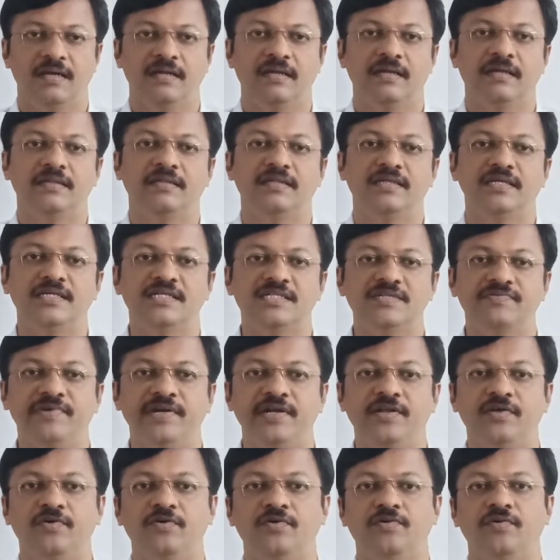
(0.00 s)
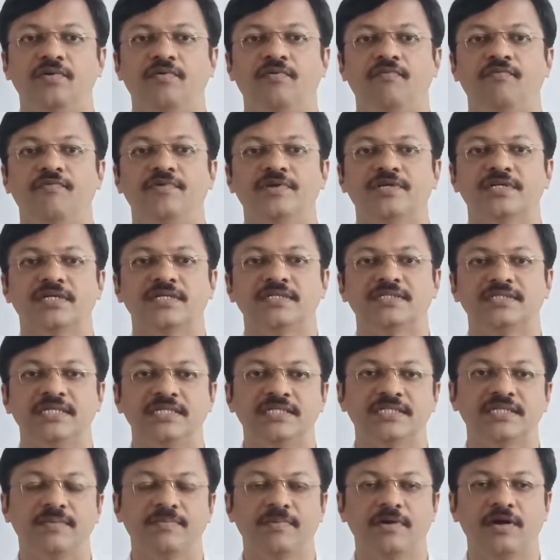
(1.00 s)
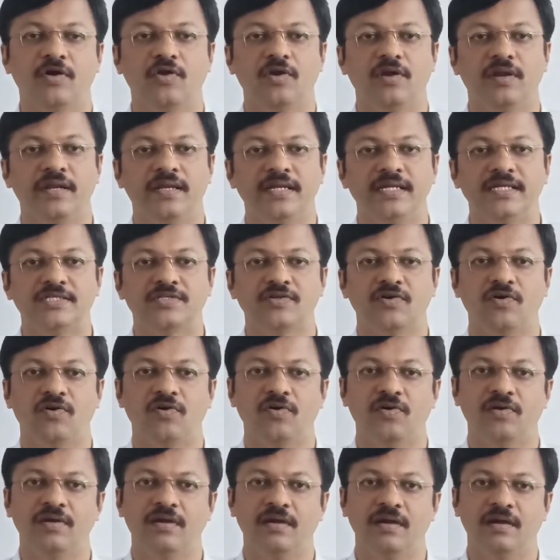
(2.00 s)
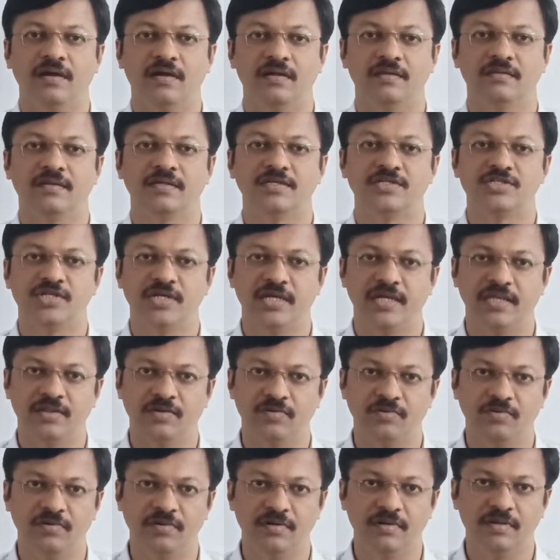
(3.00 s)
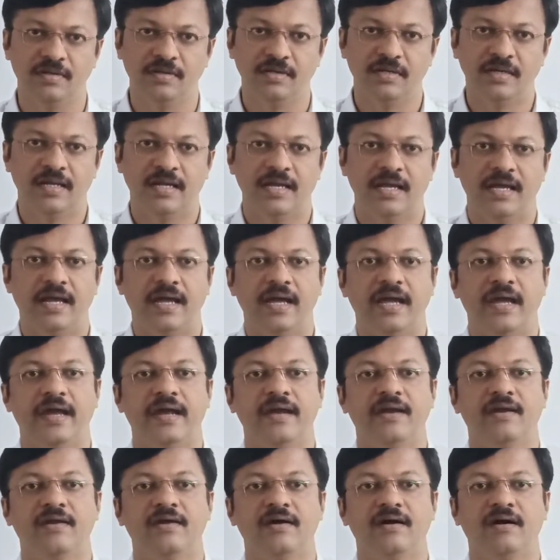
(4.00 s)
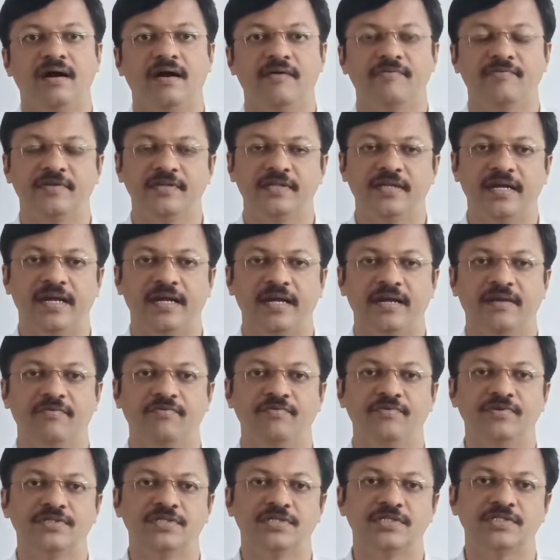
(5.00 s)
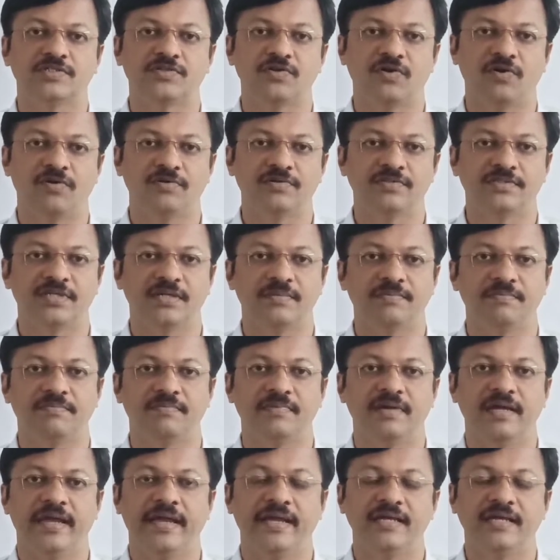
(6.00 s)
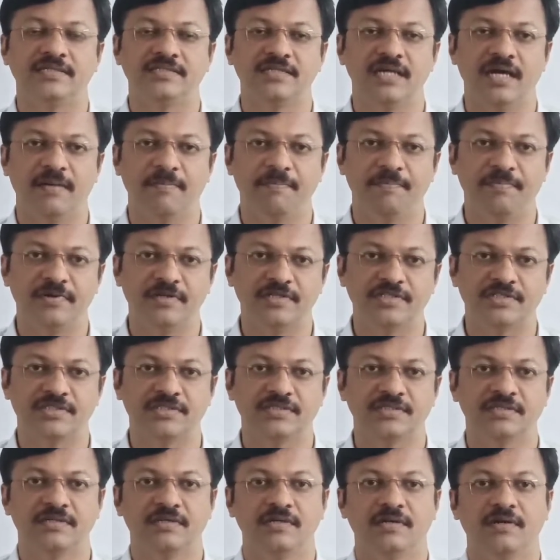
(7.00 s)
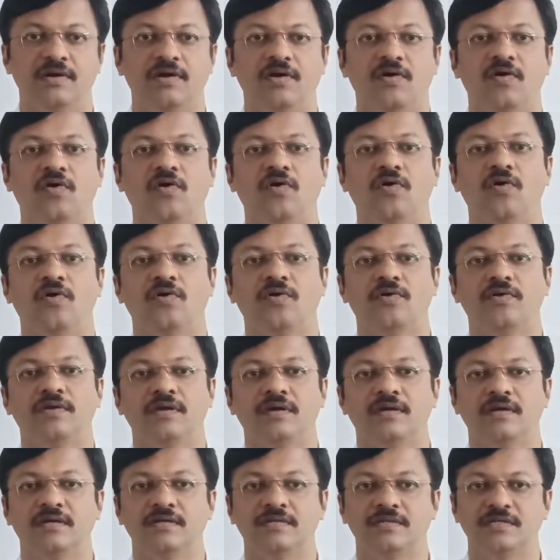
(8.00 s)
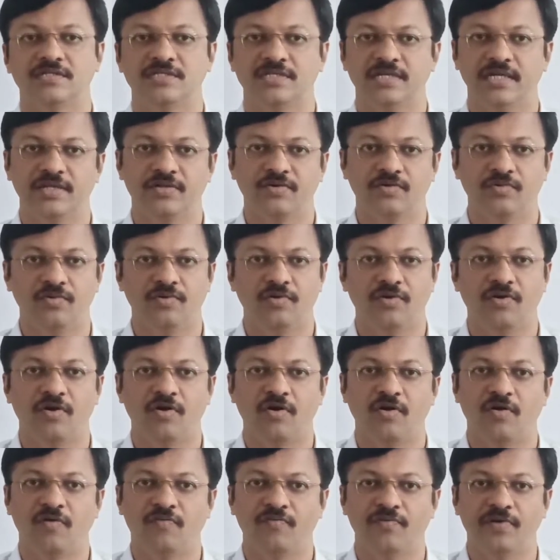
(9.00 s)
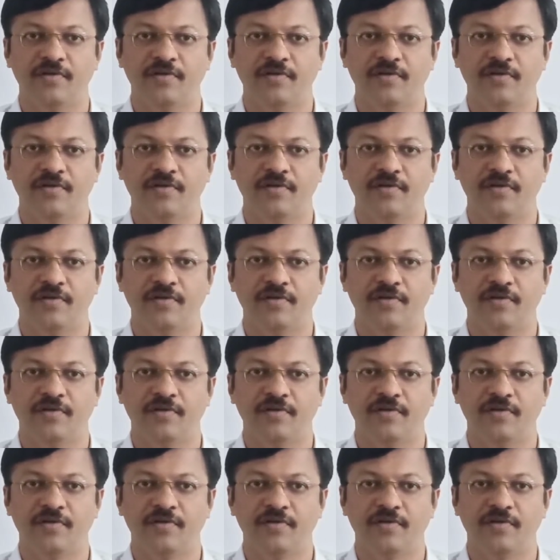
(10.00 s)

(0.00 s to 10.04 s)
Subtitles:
In this video, we shall see some corollaries on the chain rule, and after that we shall solve some examples on the chain rule of